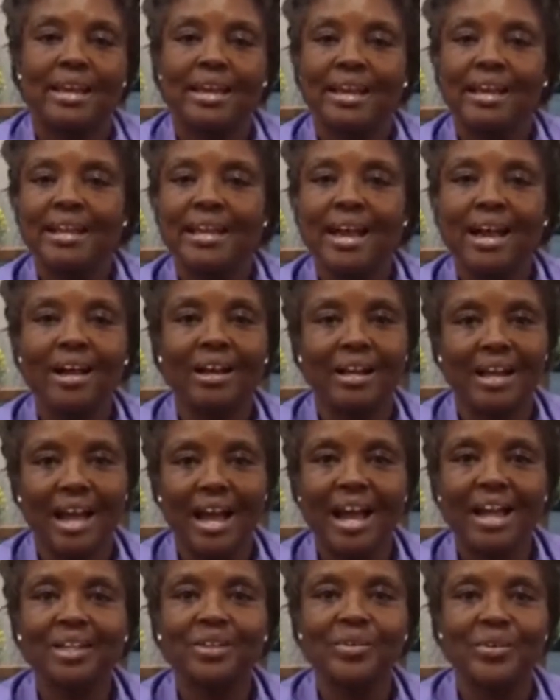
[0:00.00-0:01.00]
and how
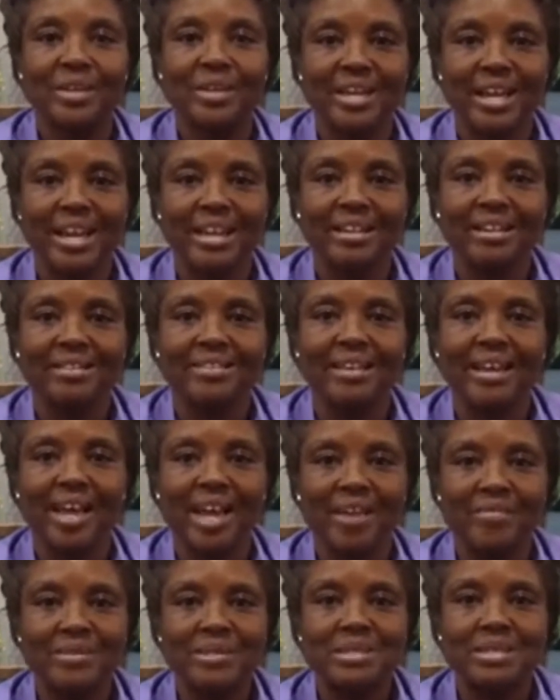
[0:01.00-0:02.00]
God created the
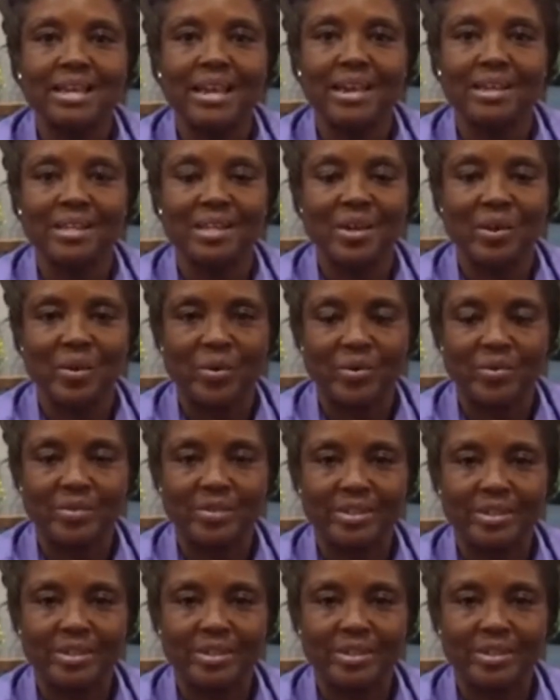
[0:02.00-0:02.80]
heavens and the earth.